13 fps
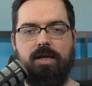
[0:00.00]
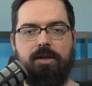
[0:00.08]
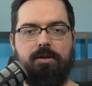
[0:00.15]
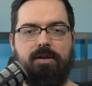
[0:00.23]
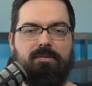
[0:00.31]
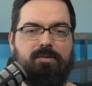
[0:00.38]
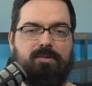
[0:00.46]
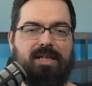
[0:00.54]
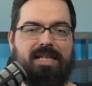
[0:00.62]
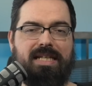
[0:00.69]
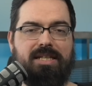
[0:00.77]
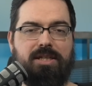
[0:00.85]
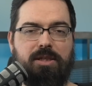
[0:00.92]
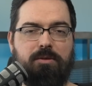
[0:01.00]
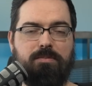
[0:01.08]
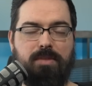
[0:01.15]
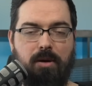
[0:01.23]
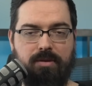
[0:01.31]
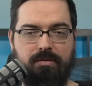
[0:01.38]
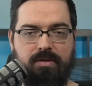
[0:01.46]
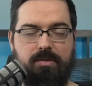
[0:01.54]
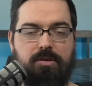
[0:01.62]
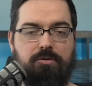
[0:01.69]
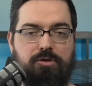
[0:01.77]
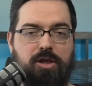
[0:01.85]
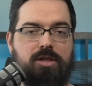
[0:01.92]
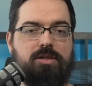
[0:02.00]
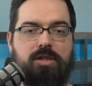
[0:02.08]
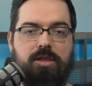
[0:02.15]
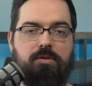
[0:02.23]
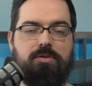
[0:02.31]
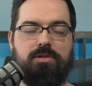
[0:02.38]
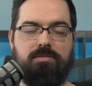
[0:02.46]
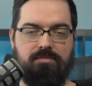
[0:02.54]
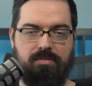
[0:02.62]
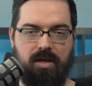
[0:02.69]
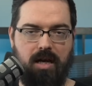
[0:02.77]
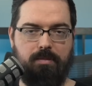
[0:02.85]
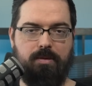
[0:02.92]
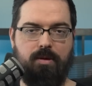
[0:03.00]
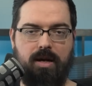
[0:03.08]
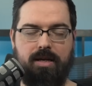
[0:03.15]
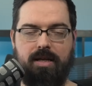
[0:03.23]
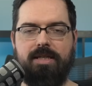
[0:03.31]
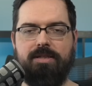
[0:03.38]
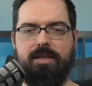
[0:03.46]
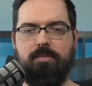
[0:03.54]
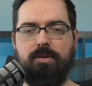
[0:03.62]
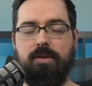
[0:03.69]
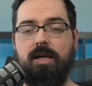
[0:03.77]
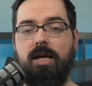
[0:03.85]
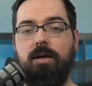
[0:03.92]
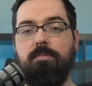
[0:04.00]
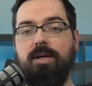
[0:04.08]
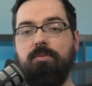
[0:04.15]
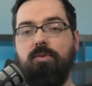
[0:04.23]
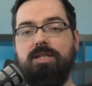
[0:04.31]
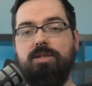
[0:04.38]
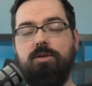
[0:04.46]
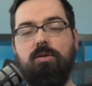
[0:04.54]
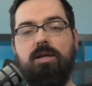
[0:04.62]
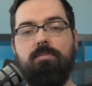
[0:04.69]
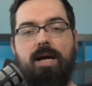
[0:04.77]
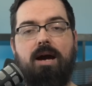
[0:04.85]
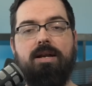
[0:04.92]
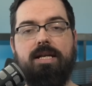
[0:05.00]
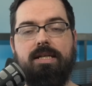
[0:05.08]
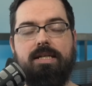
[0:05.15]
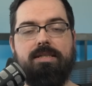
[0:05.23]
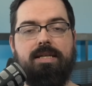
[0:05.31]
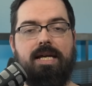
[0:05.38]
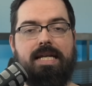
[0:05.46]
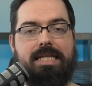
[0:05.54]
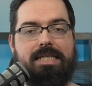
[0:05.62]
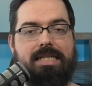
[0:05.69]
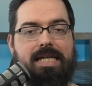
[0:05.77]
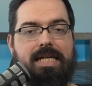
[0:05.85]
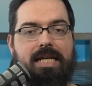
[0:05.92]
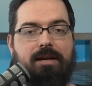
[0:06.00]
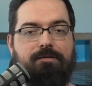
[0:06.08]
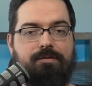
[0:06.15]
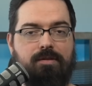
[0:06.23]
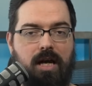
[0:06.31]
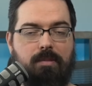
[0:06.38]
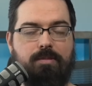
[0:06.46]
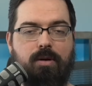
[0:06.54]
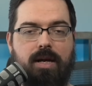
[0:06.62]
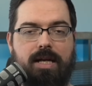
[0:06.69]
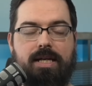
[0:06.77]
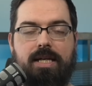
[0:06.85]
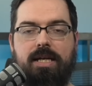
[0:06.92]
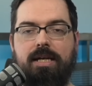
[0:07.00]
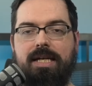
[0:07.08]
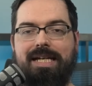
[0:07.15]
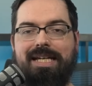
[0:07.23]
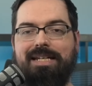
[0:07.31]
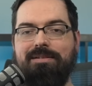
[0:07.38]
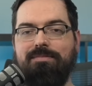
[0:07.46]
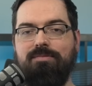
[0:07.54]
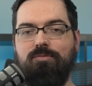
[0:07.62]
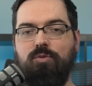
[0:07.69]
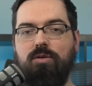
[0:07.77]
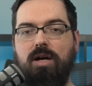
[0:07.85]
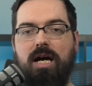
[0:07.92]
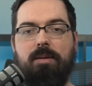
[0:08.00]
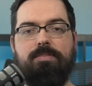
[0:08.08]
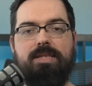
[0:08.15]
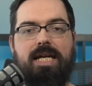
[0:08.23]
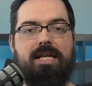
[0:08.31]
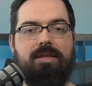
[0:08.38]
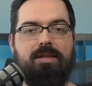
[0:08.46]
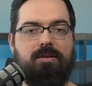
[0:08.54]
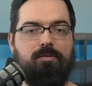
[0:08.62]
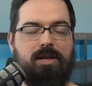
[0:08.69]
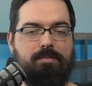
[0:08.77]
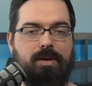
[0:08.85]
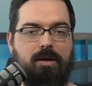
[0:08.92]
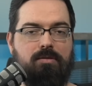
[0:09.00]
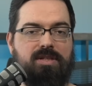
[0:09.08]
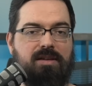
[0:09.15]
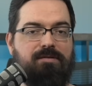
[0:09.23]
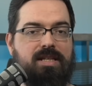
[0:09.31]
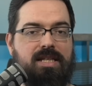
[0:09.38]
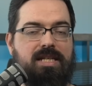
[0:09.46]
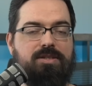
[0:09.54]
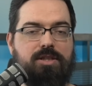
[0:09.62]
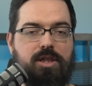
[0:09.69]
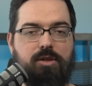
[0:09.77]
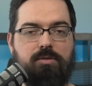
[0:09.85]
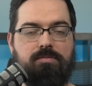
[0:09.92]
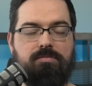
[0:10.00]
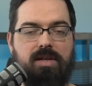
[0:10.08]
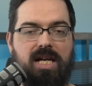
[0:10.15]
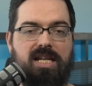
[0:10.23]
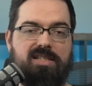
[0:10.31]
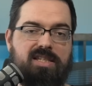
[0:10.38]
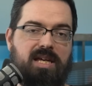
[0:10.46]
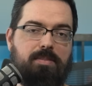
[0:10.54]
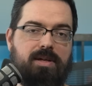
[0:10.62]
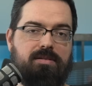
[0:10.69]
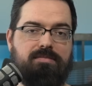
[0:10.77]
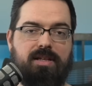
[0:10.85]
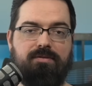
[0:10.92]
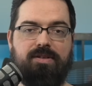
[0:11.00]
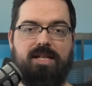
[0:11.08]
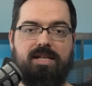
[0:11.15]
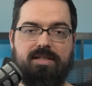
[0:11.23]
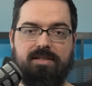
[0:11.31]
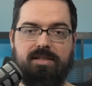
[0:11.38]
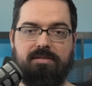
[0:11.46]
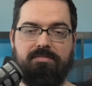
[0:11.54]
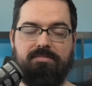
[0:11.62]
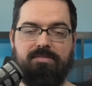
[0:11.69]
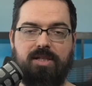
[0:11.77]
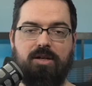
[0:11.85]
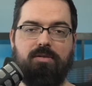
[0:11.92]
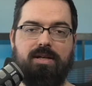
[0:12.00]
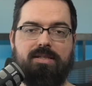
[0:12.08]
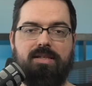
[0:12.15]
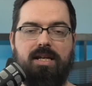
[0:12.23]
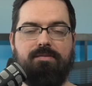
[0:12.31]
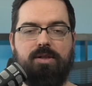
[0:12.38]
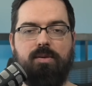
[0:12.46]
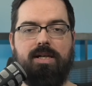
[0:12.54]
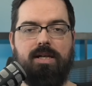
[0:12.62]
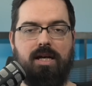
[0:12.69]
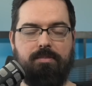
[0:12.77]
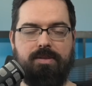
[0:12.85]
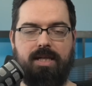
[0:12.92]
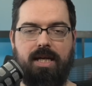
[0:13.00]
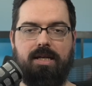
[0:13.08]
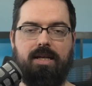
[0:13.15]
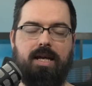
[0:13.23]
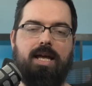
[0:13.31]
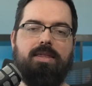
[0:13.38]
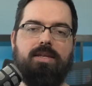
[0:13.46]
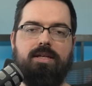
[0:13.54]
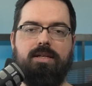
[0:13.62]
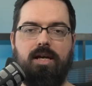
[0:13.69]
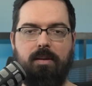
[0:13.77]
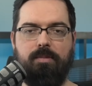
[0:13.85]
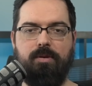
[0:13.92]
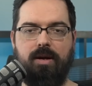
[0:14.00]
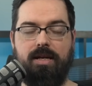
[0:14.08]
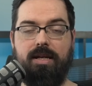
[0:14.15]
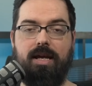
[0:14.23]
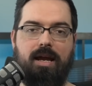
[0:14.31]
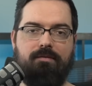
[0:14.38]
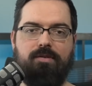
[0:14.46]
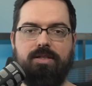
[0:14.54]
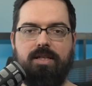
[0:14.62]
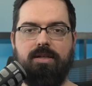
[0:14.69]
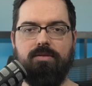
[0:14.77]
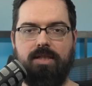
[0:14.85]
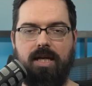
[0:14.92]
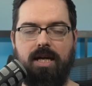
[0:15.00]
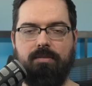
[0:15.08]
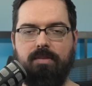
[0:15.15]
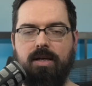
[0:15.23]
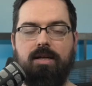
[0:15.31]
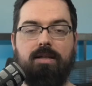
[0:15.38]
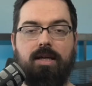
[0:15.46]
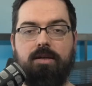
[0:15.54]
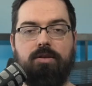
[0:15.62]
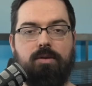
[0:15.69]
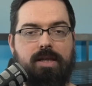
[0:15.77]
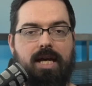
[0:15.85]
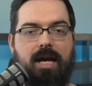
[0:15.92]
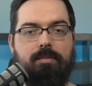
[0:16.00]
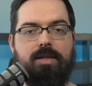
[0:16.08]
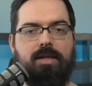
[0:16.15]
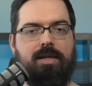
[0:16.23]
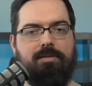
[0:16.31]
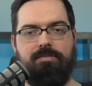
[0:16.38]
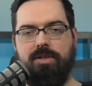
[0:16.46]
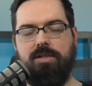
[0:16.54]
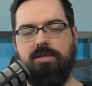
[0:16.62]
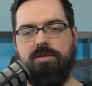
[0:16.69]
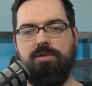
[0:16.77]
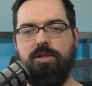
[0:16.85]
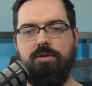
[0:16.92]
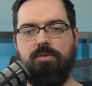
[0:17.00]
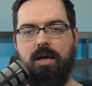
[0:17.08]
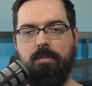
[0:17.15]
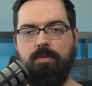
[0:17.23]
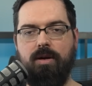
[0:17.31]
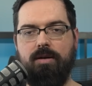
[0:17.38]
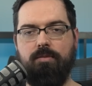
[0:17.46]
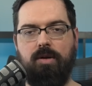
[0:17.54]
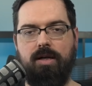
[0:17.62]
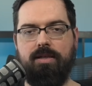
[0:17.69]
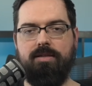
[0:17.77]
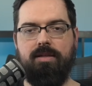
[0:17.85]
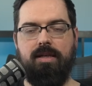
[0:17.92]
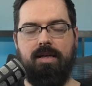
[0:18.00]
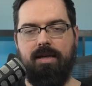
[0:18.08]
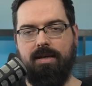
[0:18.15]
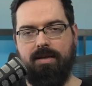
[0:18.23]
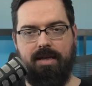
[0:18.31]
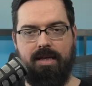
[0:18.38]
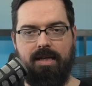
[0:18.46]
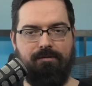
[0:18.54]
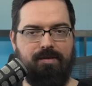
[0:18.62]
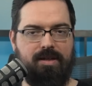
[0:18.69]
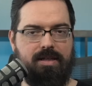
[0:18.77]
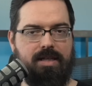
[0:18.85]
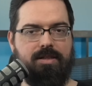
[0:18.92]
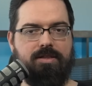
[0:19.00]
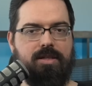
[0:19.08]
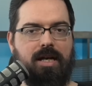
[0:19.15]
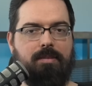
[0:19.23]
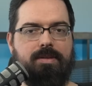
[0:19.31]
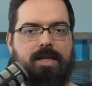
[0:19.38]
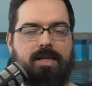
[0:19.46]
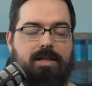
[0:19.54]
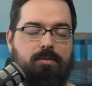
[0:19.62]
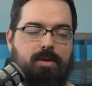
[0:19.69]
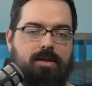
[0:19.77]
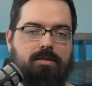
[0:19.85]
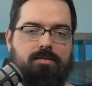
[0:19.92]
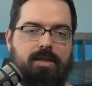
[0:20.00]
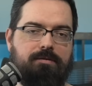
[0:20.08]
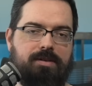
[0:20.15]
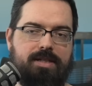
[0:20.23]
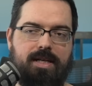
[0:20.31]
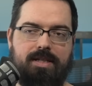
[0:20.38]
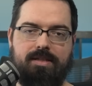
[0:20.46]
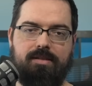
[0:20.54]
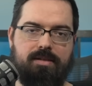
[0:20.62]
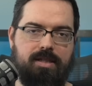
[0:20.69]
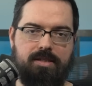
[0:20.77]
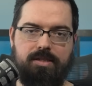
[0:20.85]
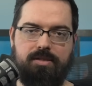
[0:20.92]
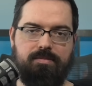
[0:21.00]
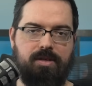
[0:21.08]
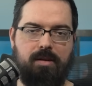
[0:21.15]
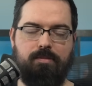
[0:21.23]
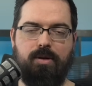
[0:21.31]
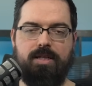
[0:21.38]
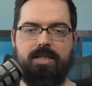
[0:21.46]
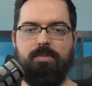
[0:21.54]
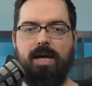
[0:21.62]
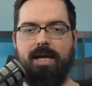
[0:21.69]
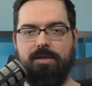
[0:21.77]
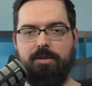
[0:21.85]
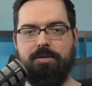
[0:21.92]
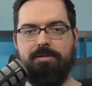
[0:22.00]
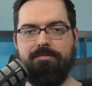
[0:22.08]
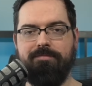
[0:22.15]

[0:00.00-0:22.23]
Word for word: You don't even really need to use both of them. You just use upgrade. It's simpler. But what's cool about it is that in D N F upgrade, it will update the repos if it needs to and skip it if it doesn't. So instead of doing update and then upgrade every single time, like you do with apt, you just do upgrade once. And if it needs to update it, it will. If it doesn't, it just upgrades the packages.